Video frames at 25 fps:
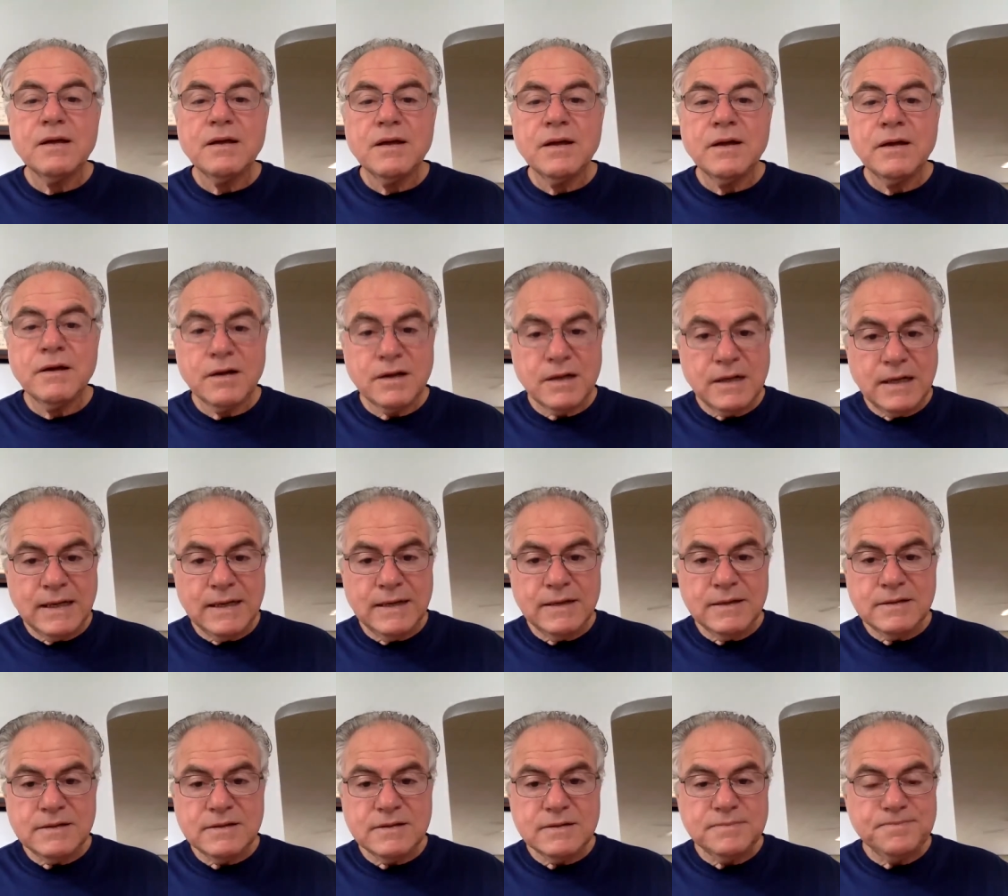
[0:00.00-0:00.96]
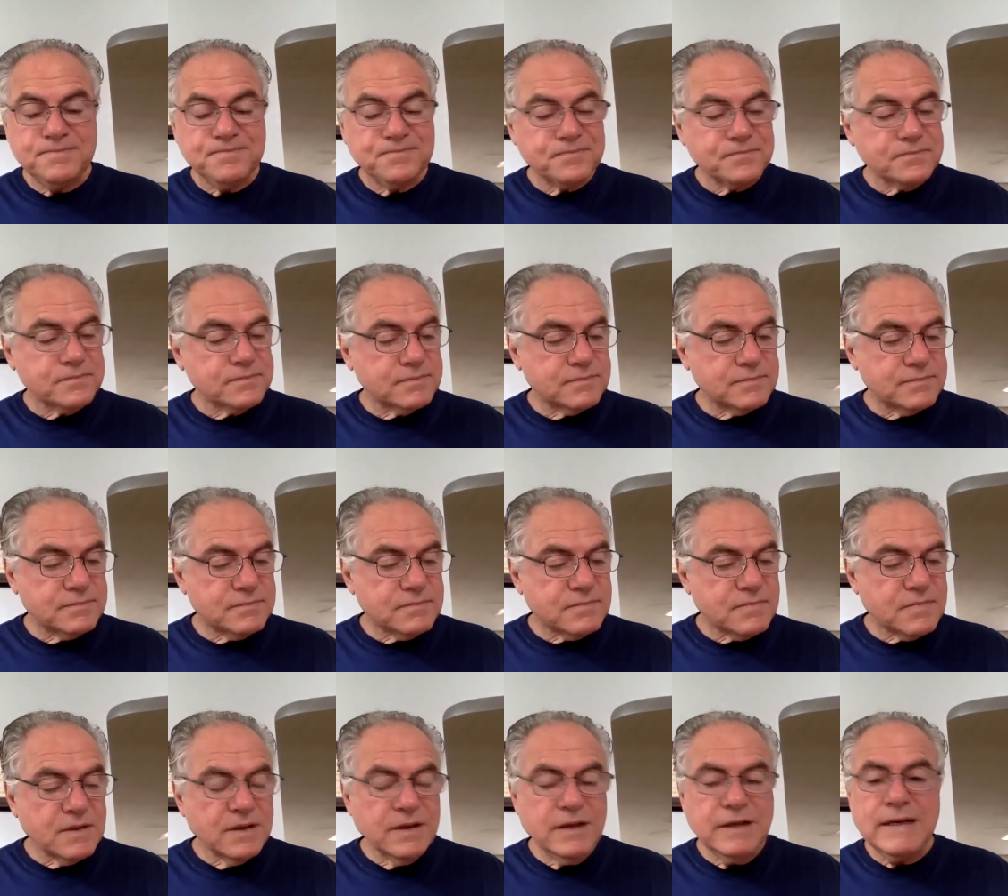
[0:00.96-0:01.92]
Heraclitus,
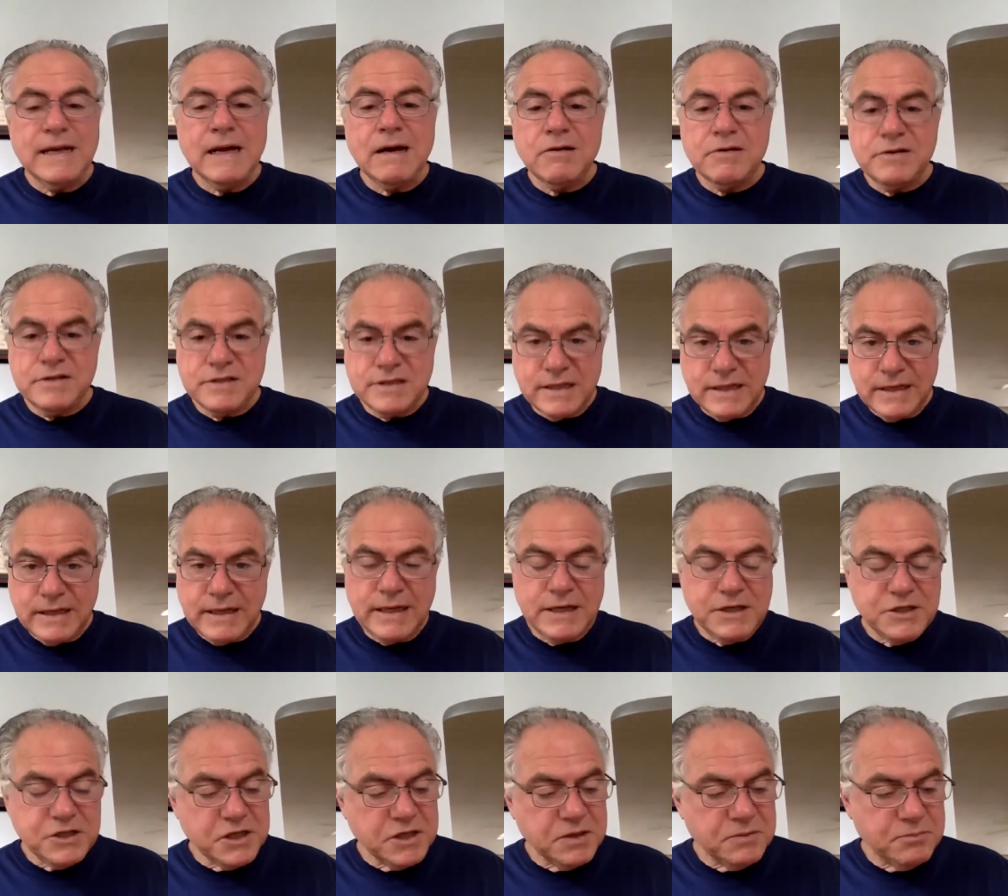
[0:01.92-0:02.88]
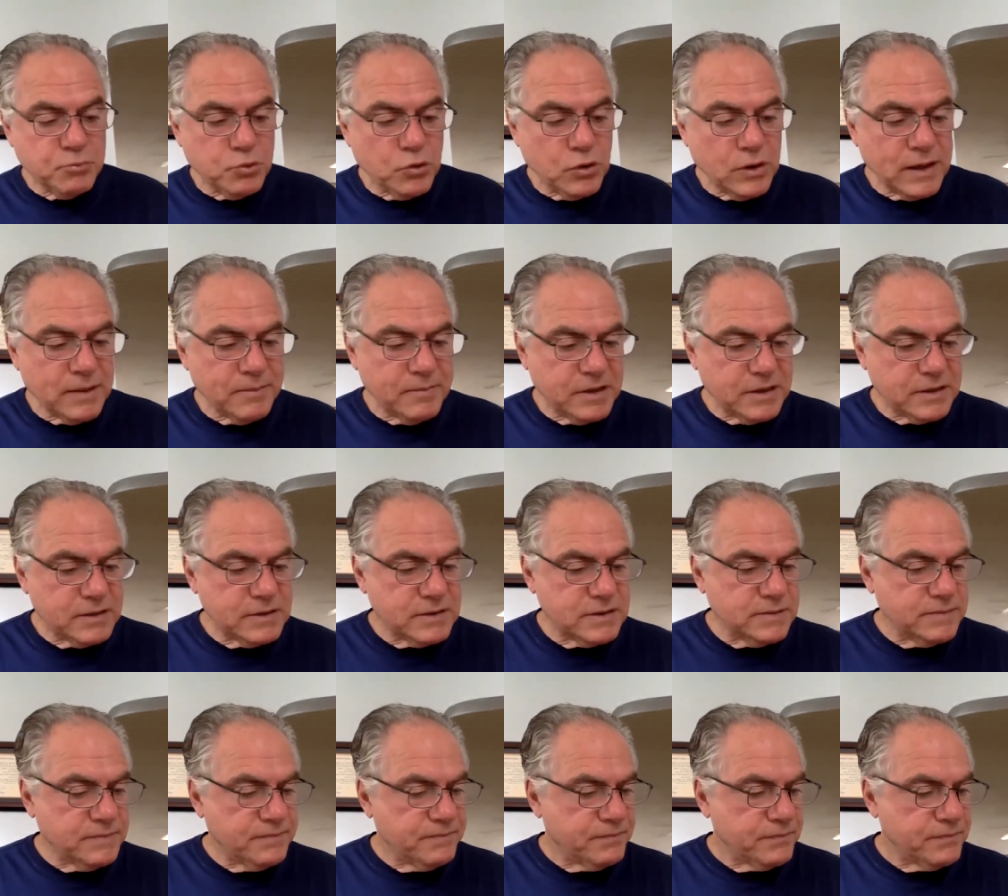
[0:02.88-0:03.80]
and now he's engaging in polemics.